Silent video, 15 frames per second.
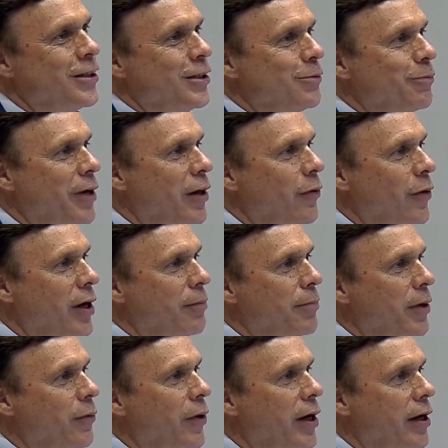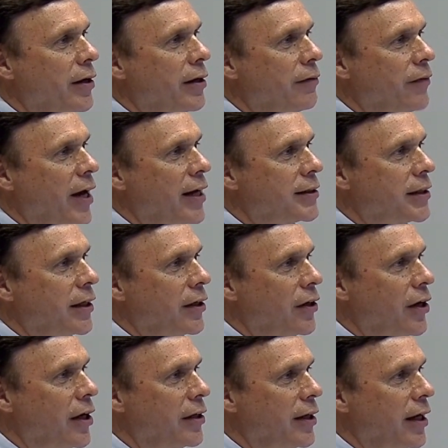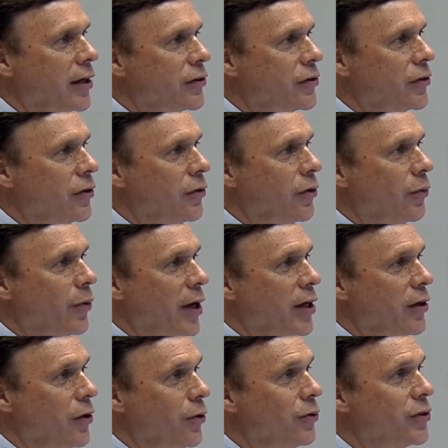By the way, beware of asking God to answer you the way you